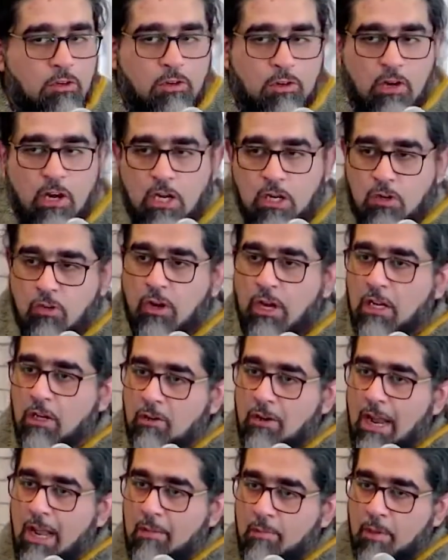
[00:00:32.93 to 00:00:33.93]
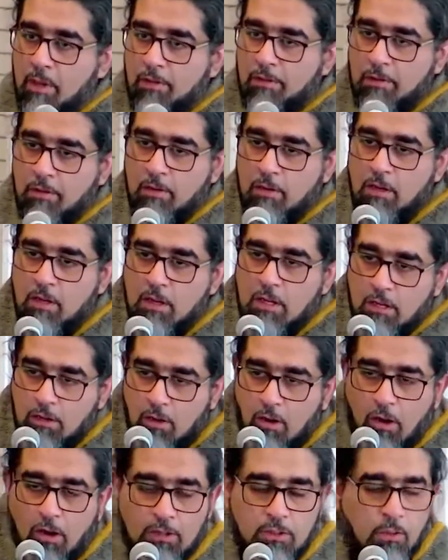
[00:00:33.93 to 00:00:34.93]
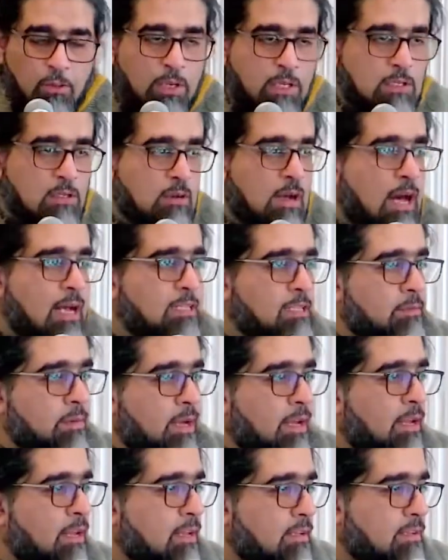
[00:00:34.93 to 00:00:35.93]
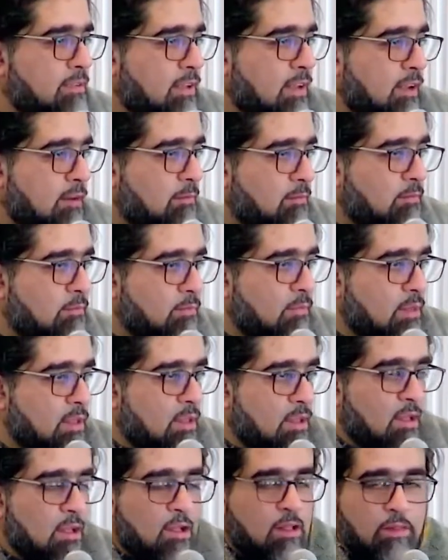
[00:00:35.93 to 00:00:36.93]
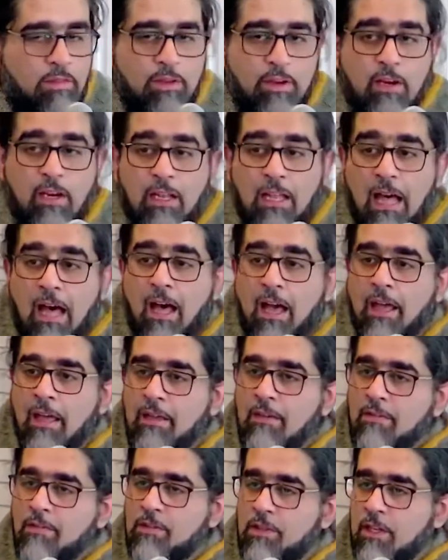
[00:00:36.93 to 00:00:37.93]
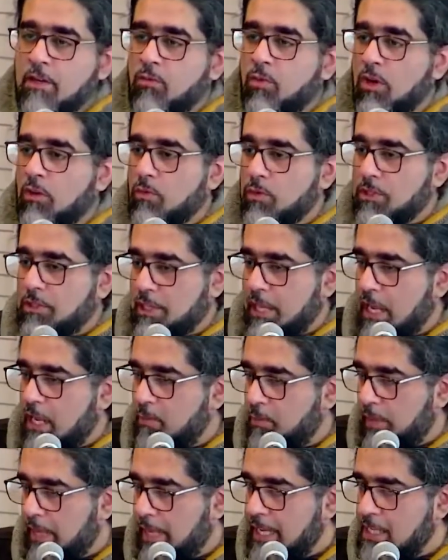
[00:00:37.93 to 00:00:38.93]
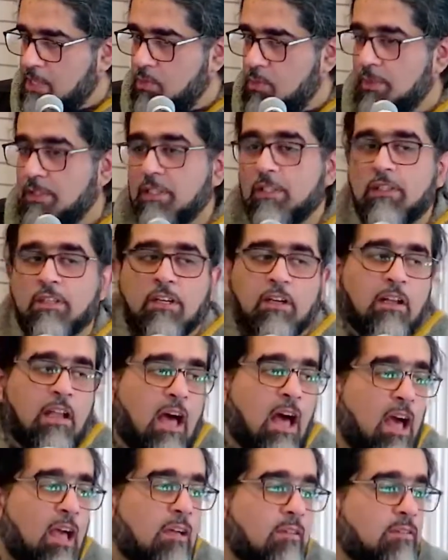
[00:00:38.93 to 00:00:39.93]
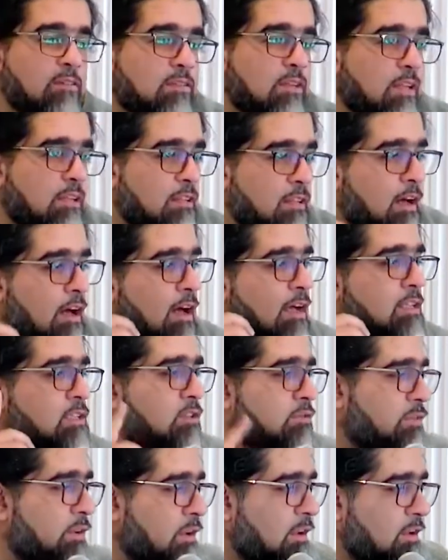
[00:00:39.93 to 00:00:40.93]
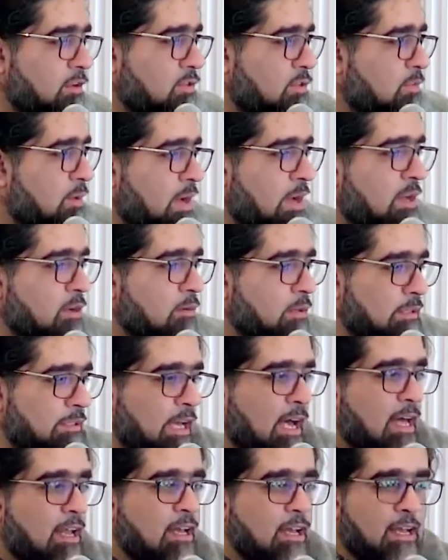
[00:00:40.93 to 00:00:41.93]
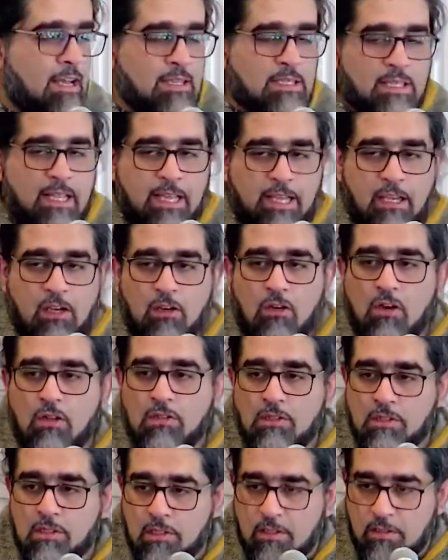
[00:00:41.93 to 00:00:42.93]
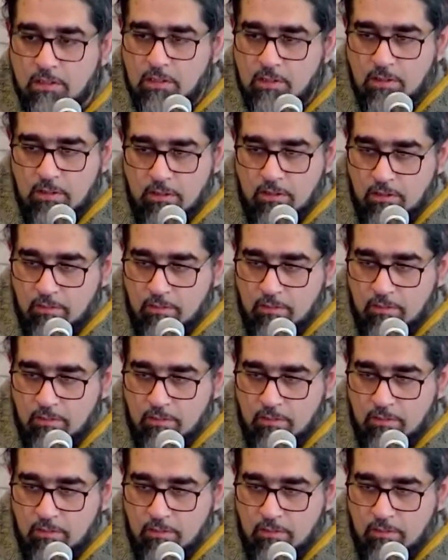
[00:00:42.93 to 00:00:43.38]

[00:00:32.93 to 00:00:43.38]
your great-great-grandmother, all the way to Adam alayhi salam. Their lives and what would take place within their lives in the eyes of Allah subhanahu wa ta'ala is like a constant.